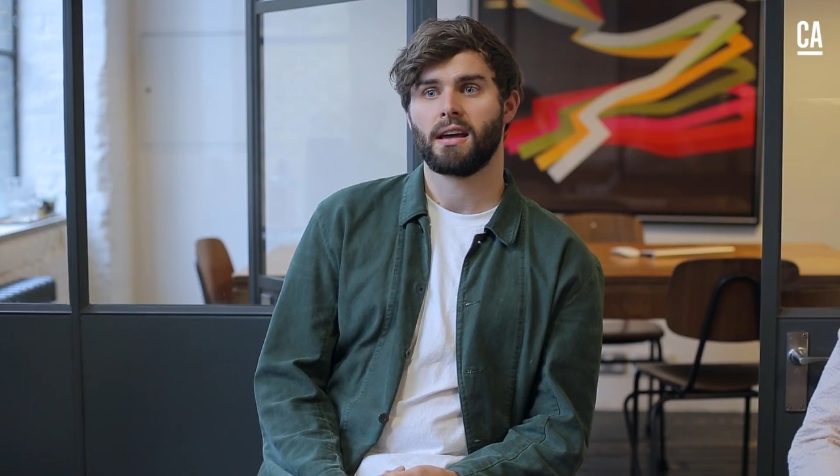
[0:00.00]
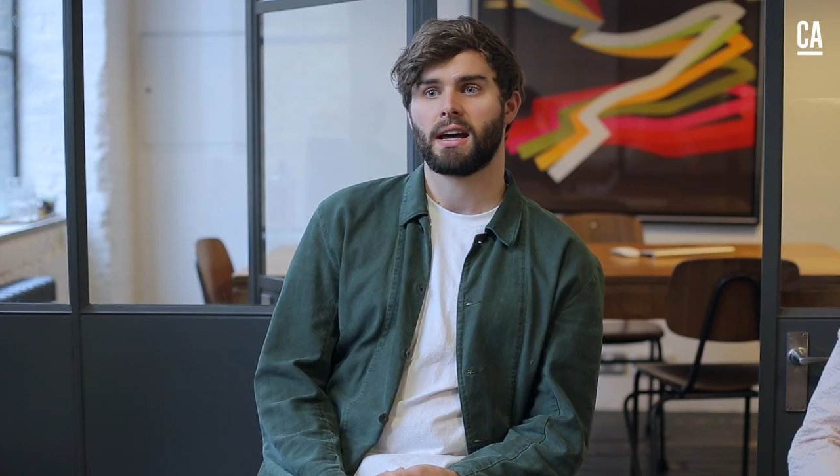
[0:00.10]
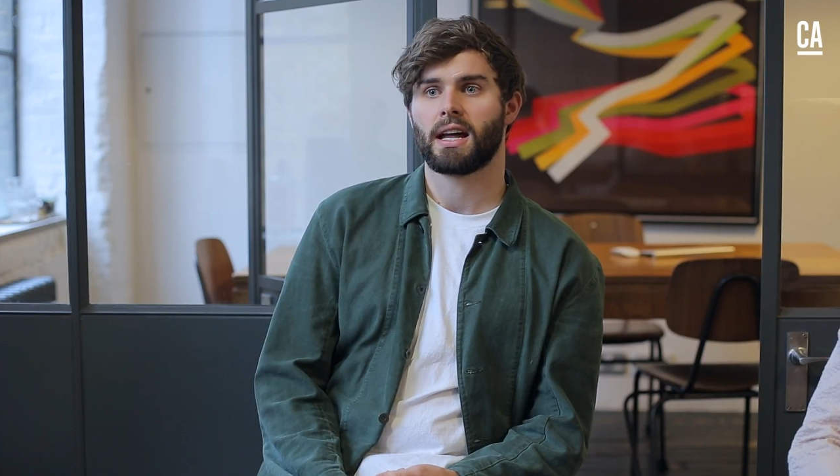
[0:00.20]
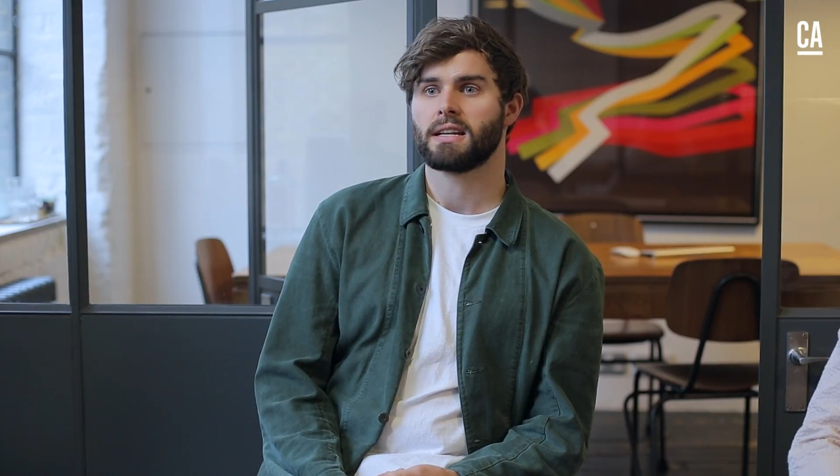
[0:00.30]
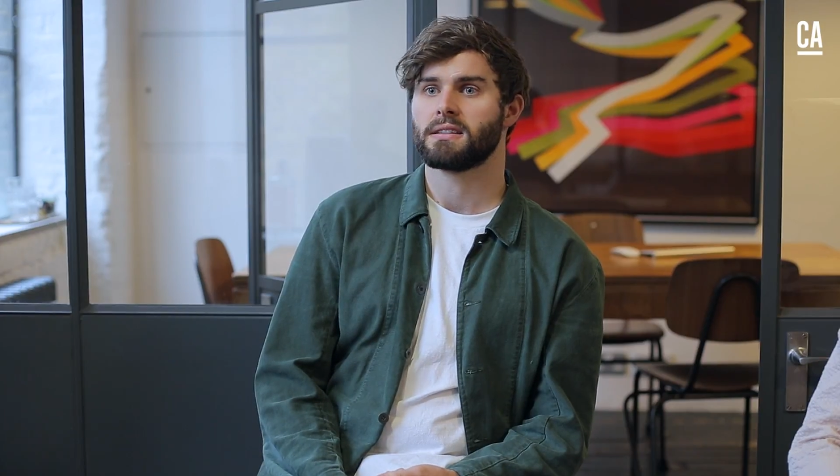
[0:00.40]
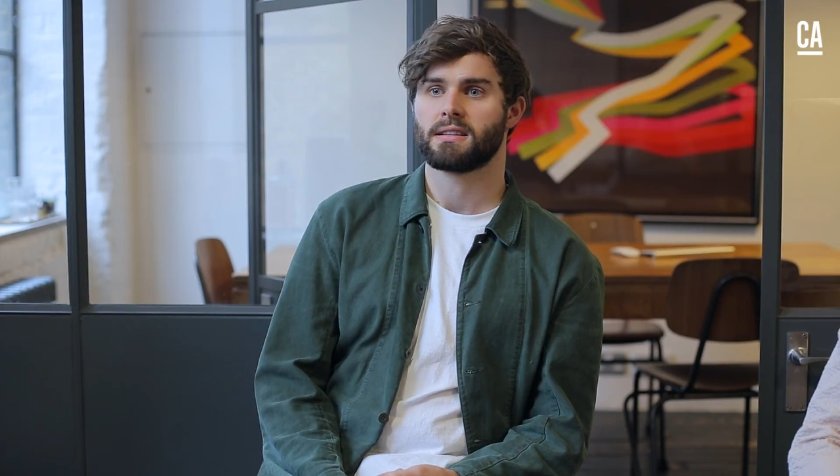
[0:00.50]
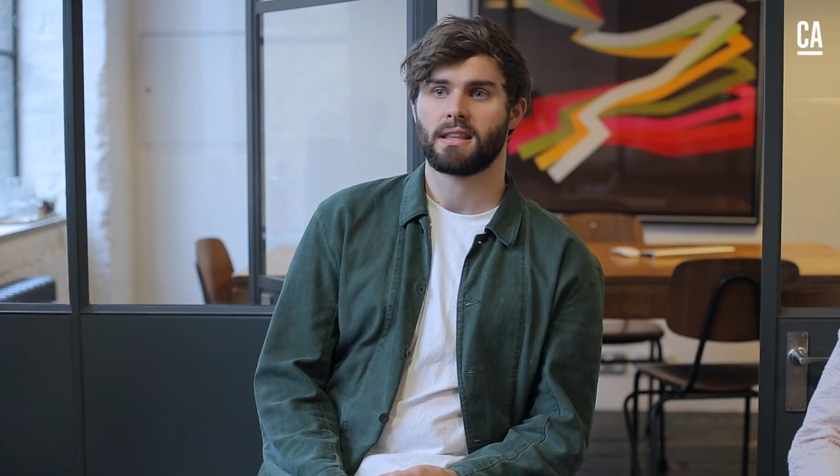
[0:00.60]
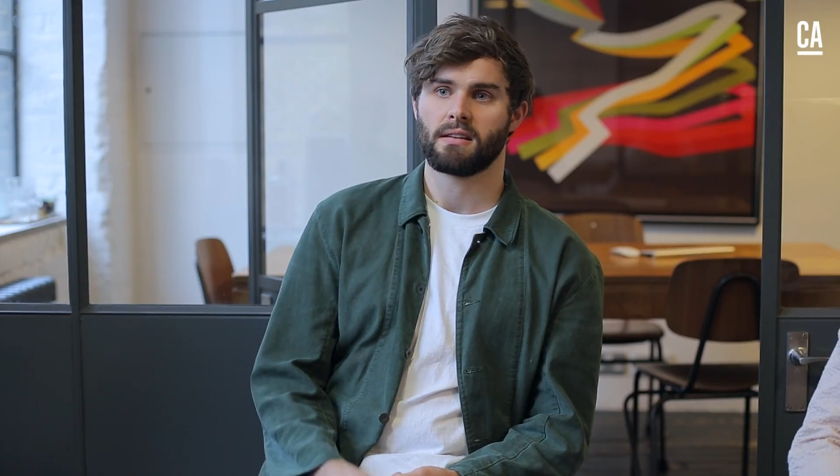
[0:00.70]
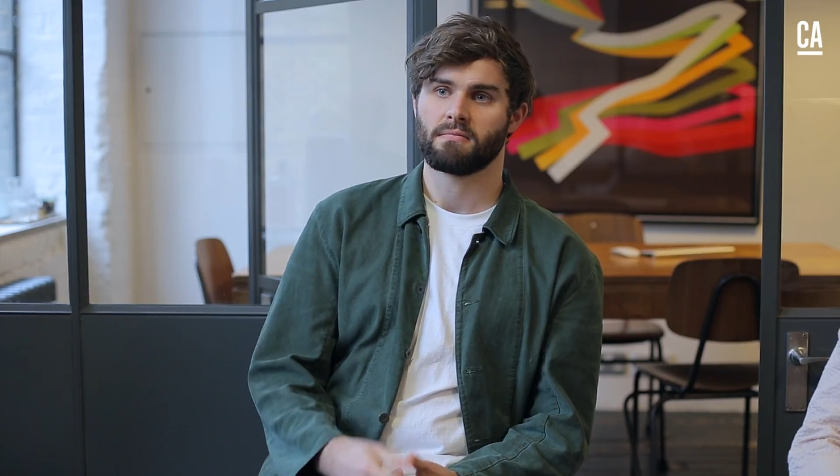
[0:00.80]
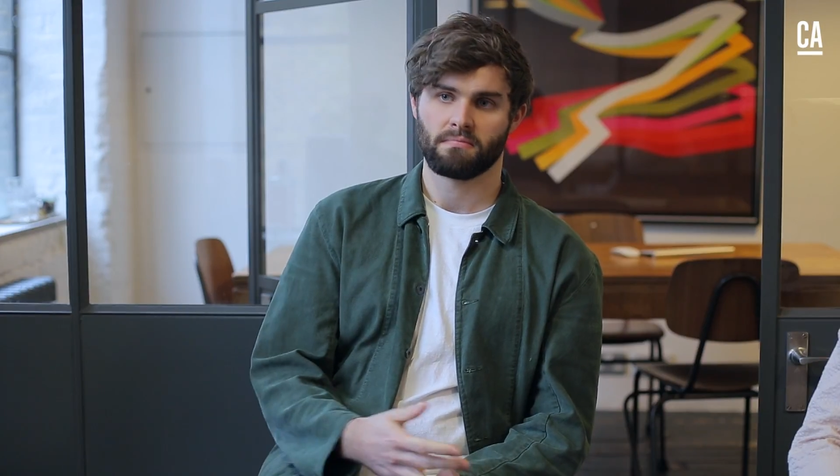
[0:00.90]
And
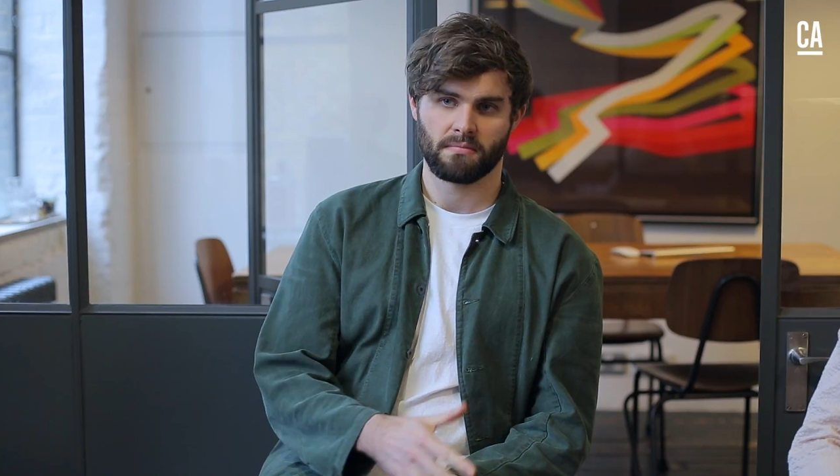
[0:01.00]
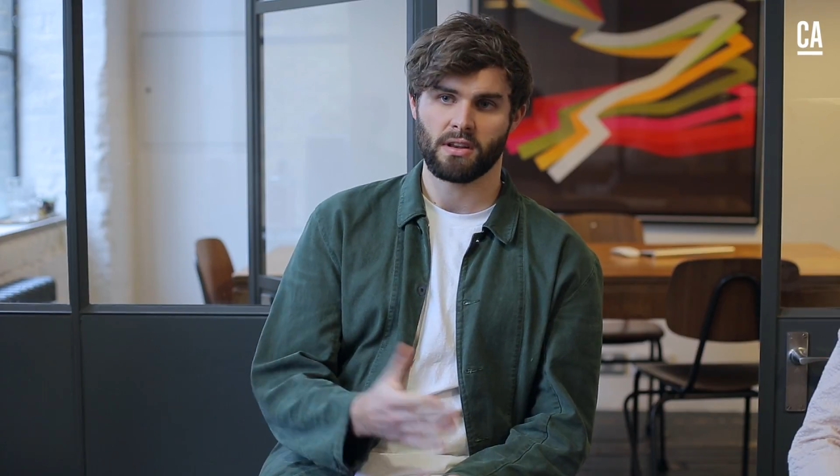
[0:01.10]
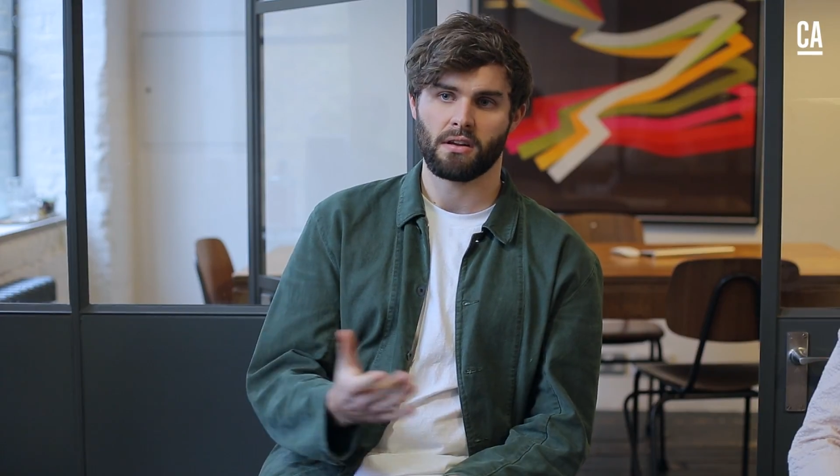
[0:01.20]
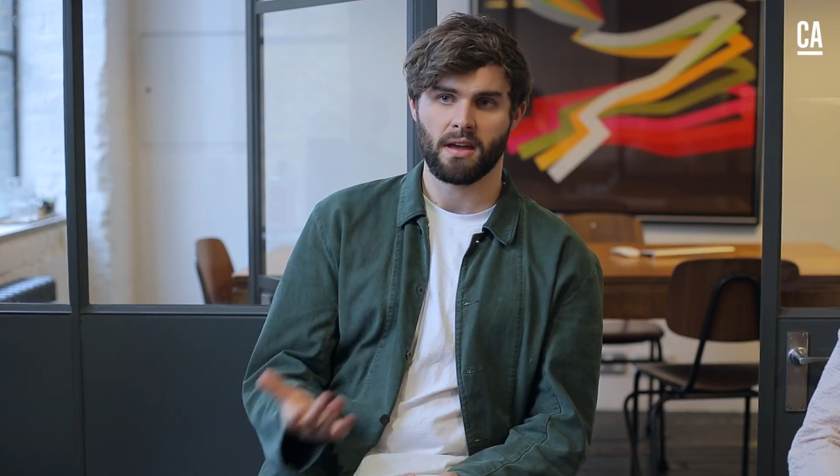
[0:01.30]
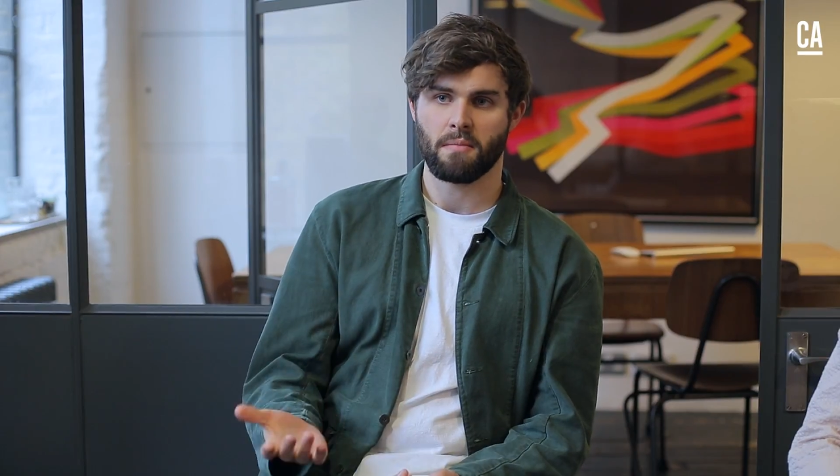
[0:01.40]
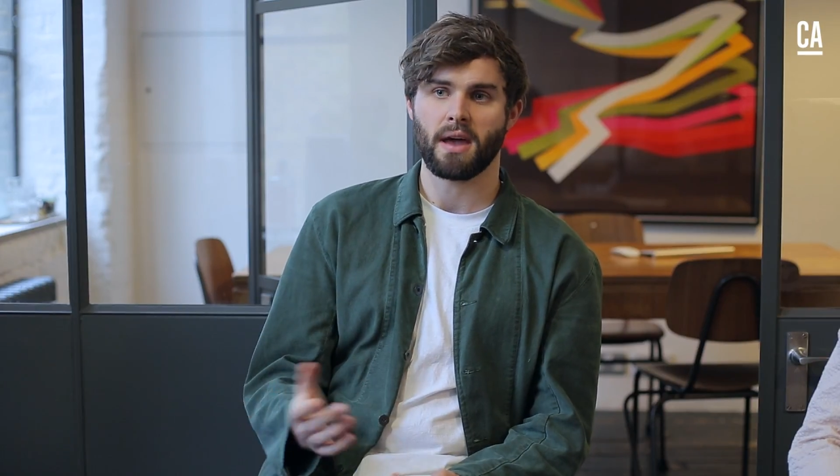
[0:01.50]
then, Here